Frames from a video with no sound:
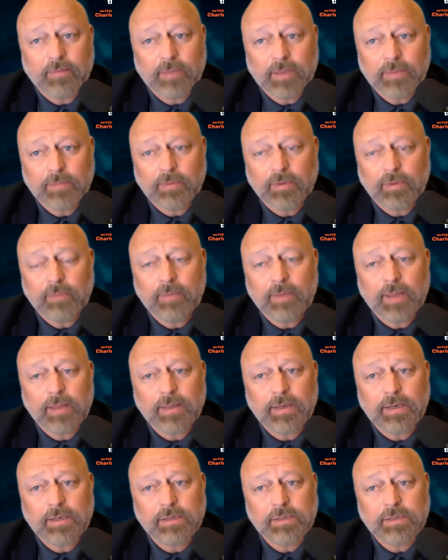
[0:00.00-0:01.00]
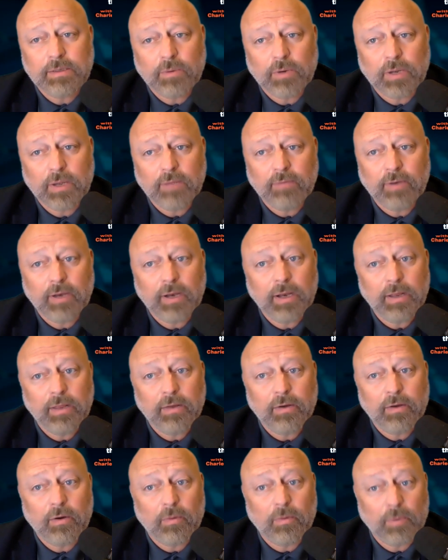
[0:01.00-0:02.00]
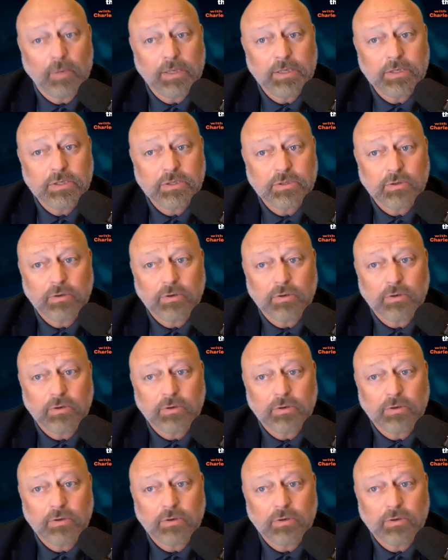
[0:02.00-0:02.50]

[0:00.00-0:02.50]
people at Methodist that were given either a religious